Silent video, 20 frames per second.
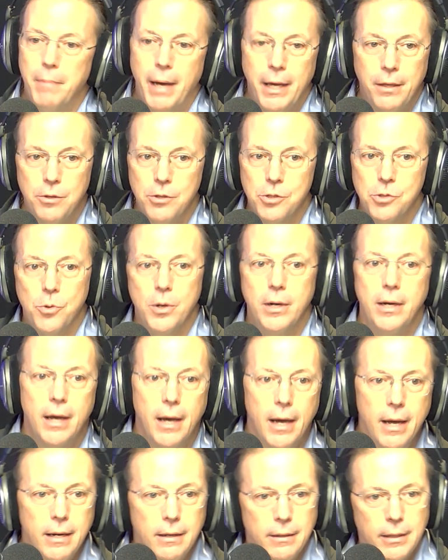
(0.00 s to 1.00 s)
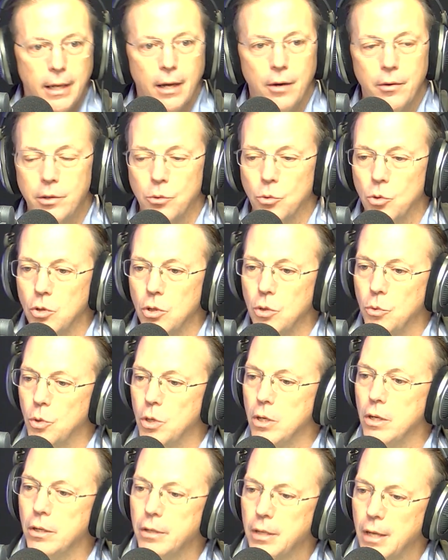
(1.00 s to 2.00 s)
Matthew 28, go into all the
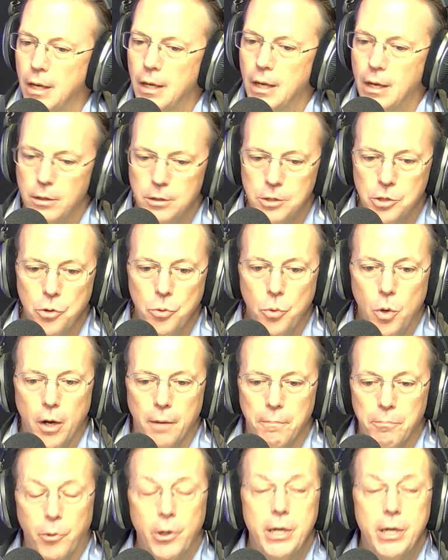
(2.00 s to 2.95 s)
world. Do what?